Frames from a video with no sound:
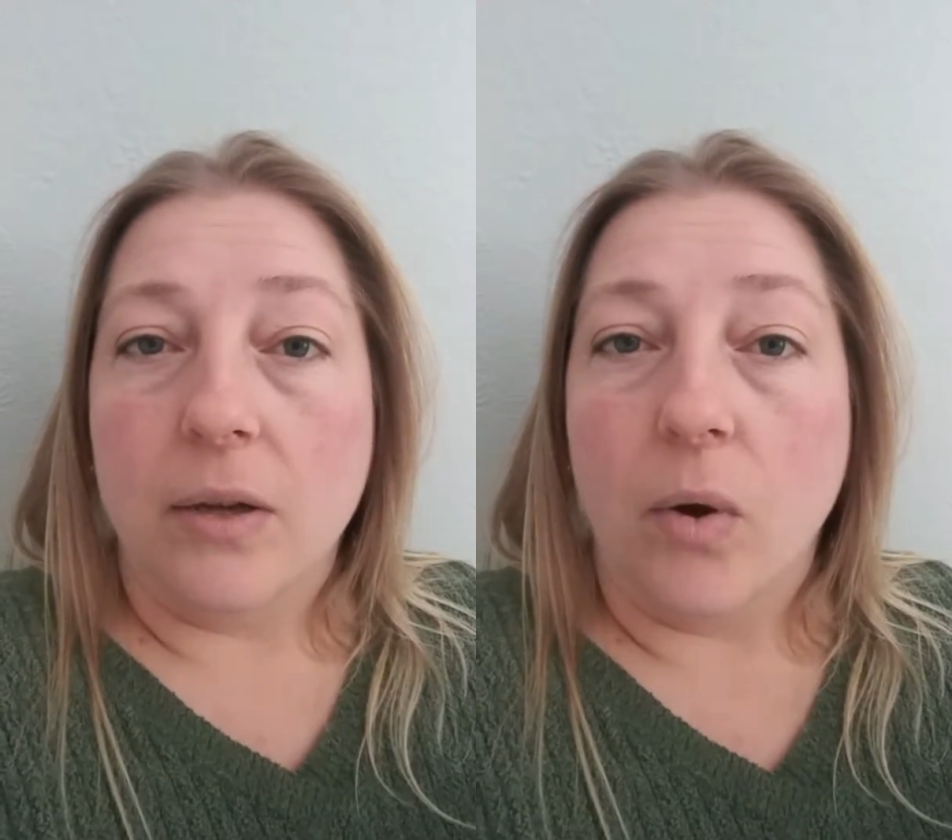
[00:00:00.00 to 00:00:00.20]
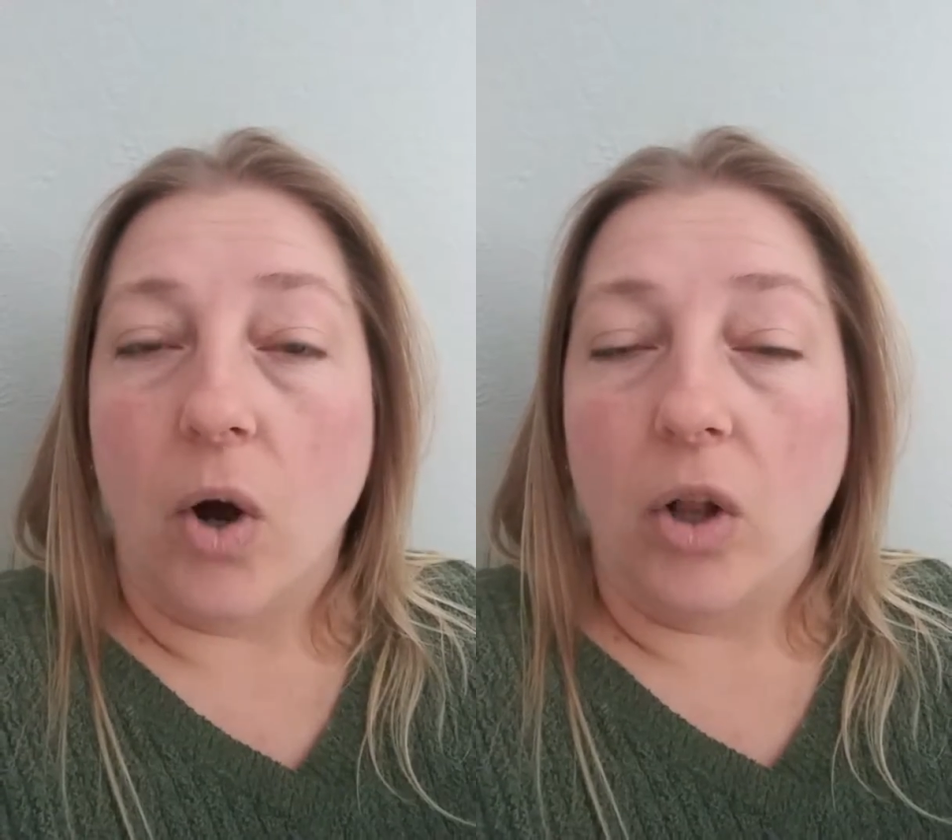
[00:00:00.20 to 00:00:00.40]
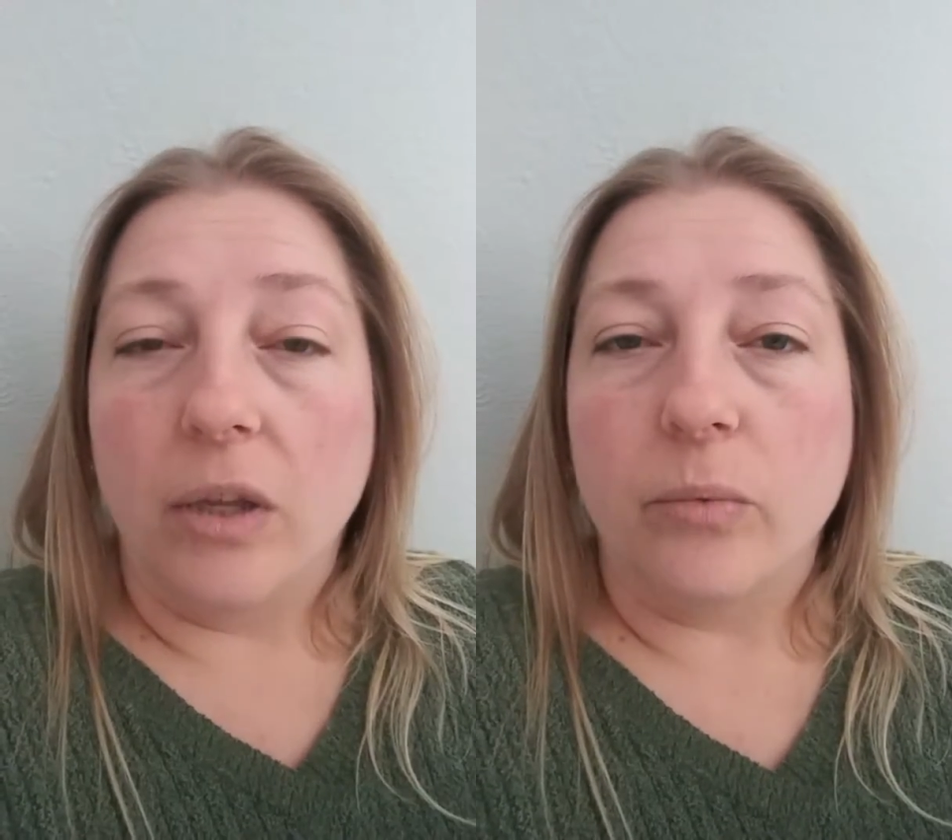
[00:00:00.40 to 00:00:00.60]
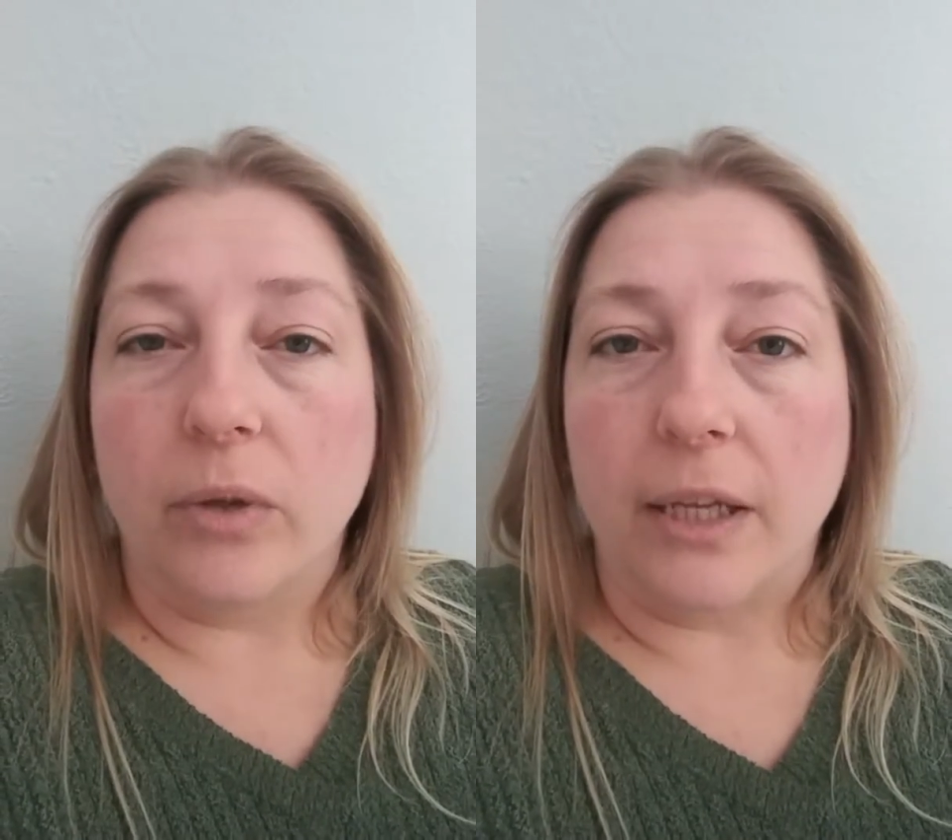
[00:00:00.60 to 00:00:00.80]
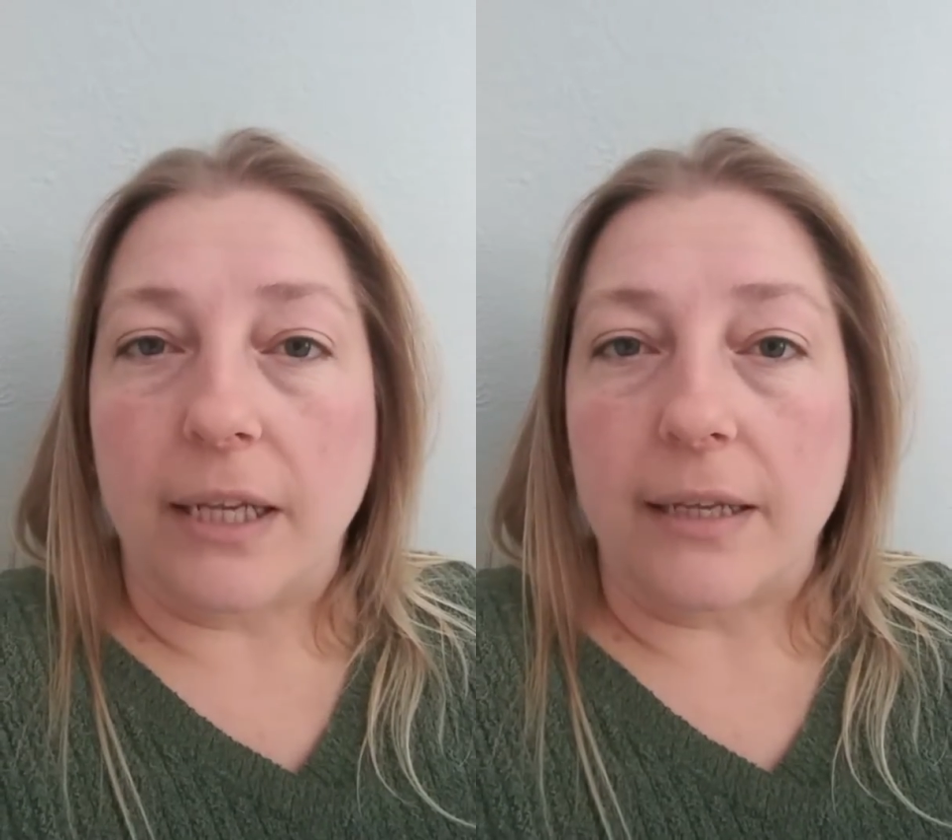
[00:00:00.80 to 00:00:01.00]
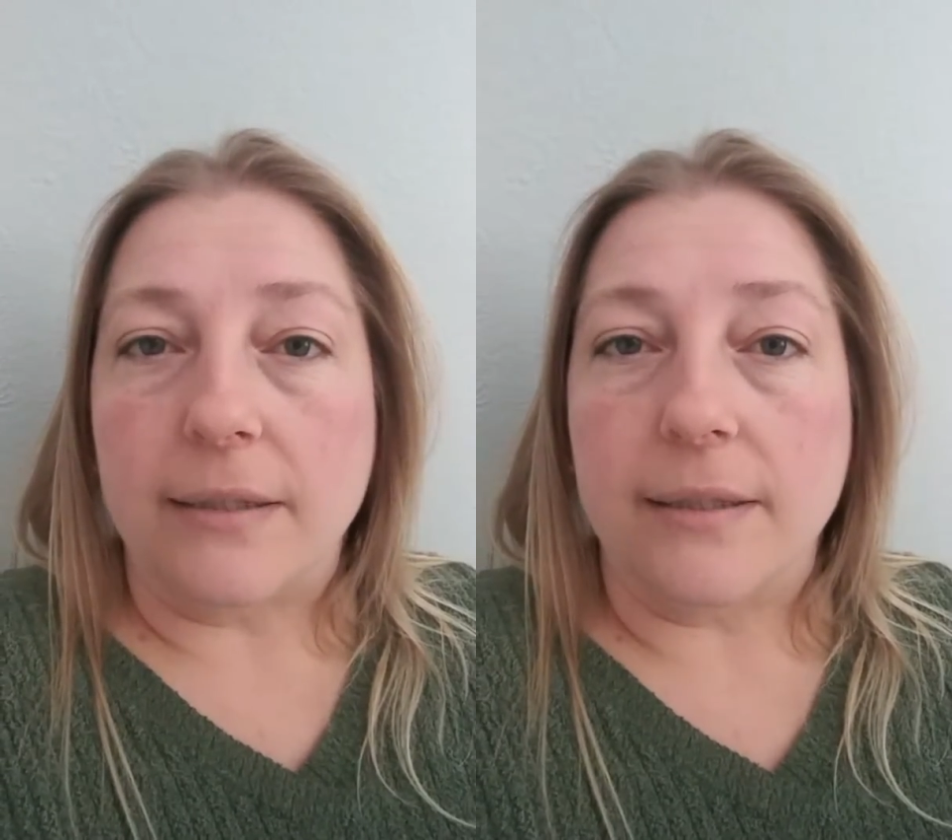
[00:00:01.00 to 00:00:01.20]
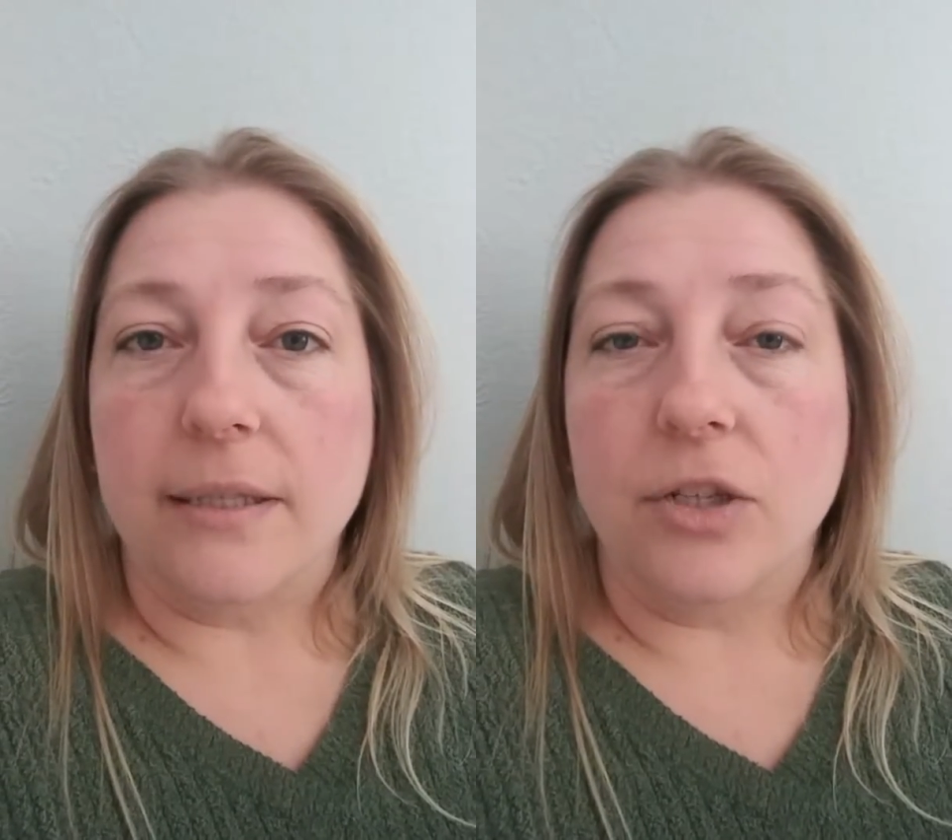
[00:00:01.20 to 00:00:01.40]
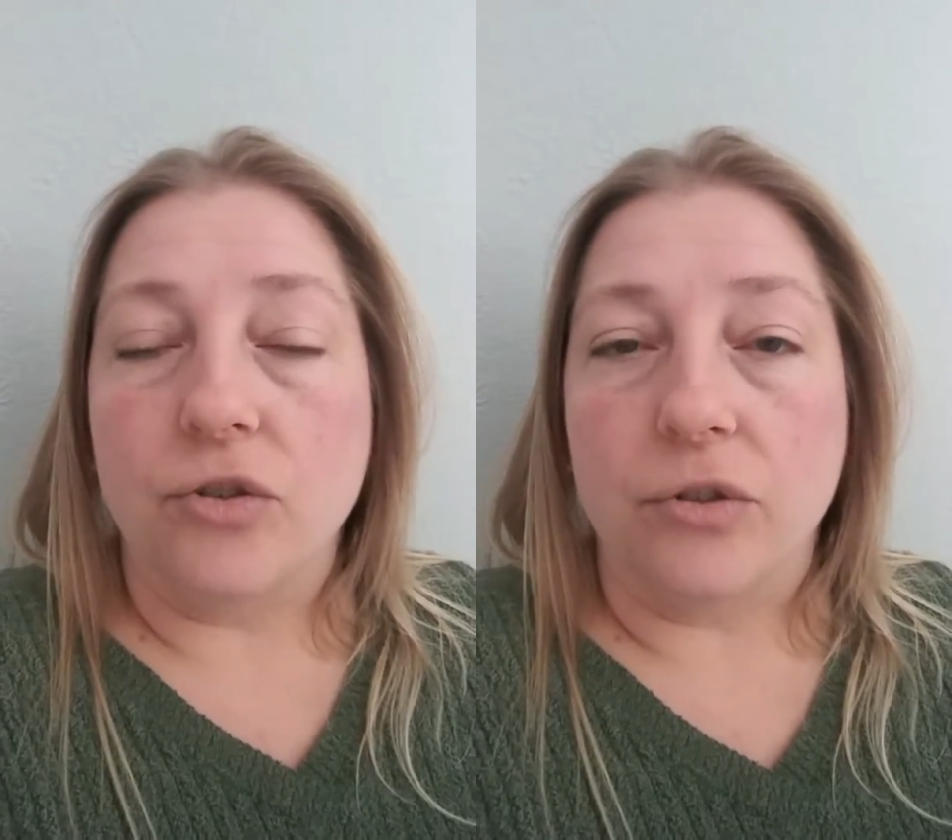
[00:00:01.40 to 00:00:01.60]
all it really does is
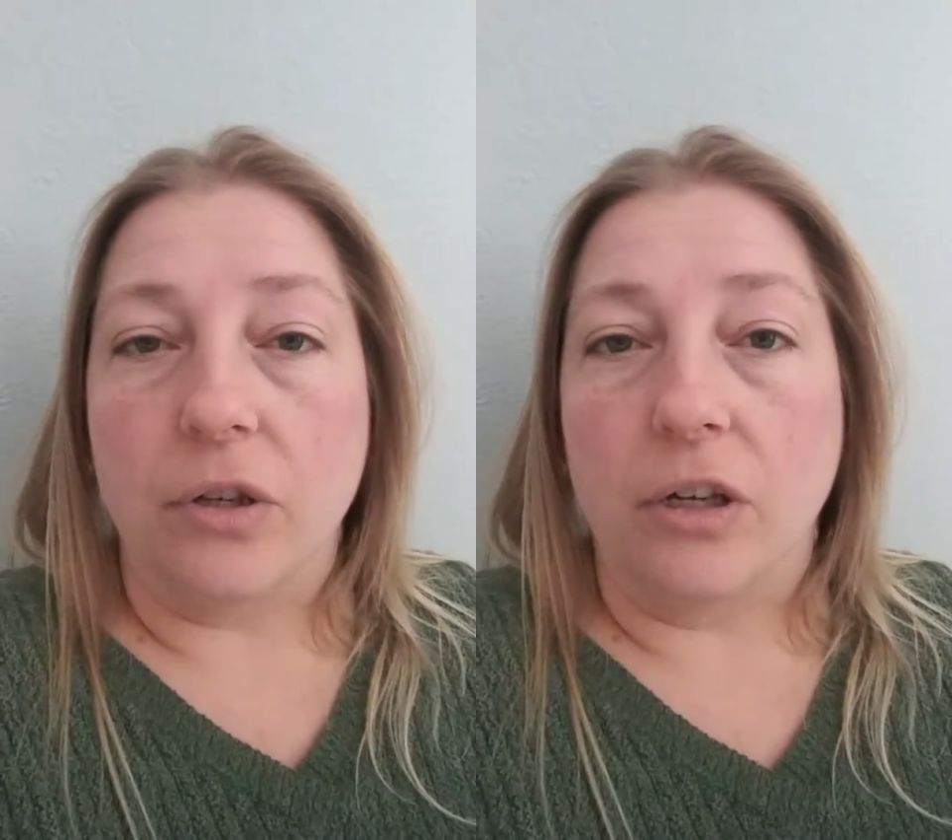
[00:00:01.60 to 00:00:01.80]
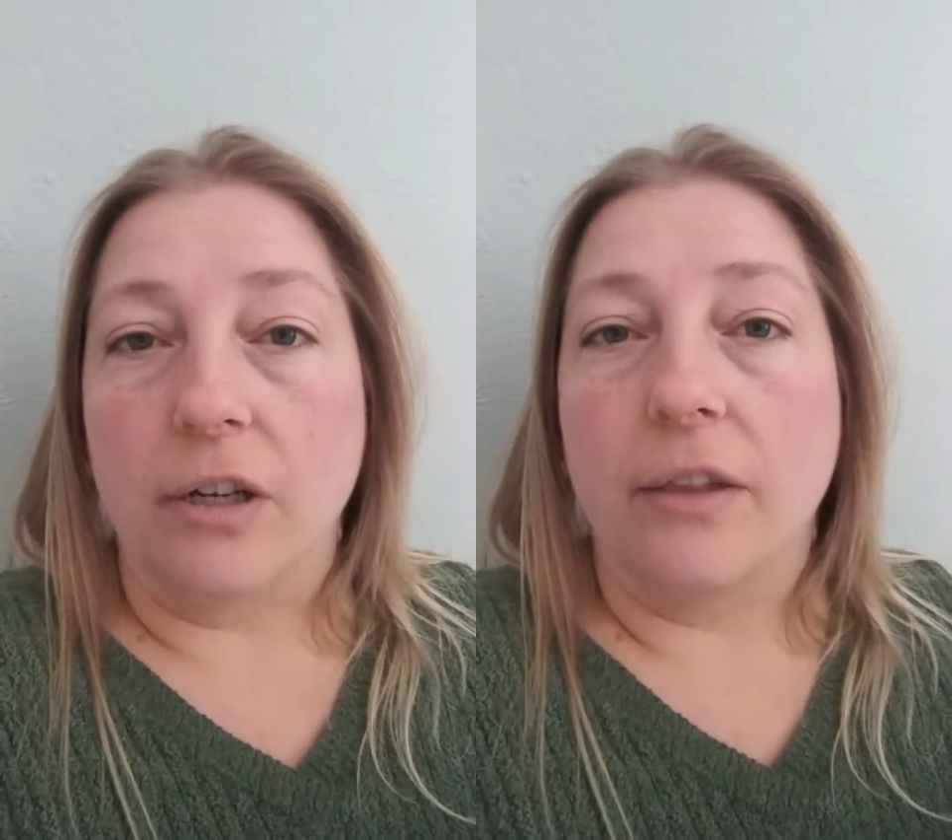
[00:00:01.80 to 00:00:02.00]
teach your dog